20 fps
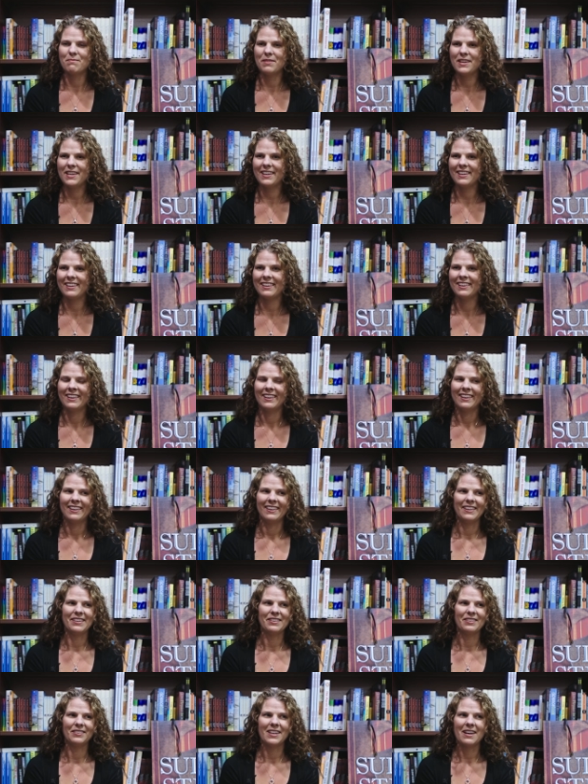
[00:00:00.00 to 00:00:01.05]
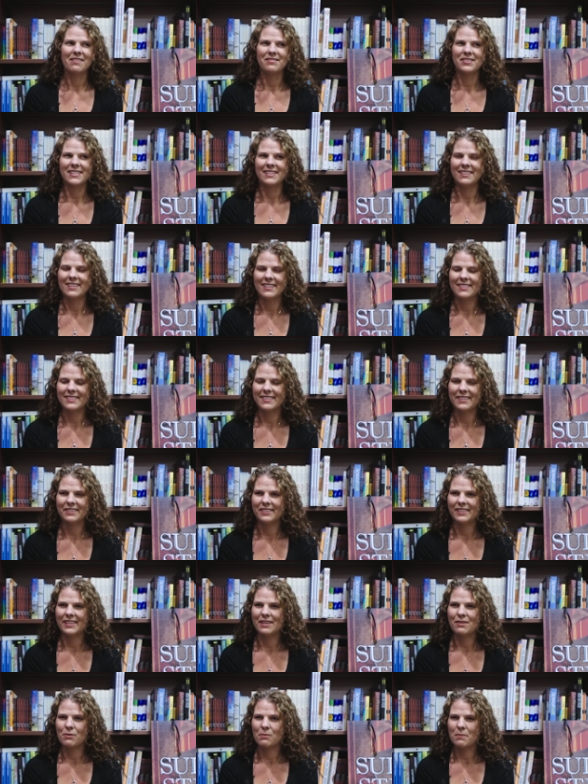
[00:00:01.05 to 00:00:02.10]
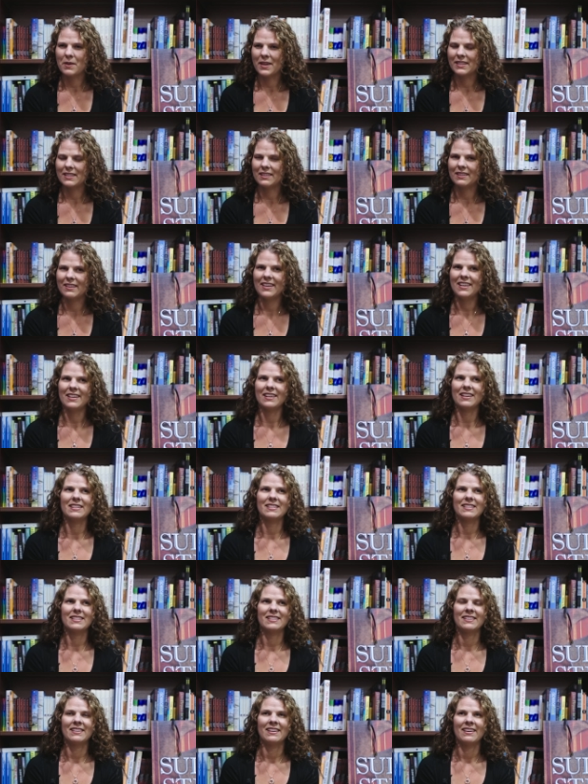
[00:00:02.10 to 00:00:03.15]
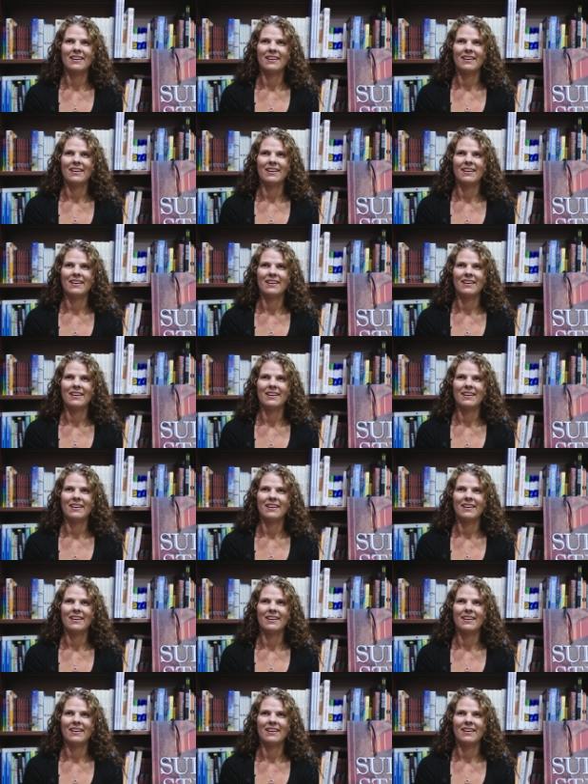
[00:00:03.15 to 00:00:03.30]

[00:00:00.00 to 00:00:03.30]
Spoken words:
to me, you know, love isn't necessarily a romantic thing. It's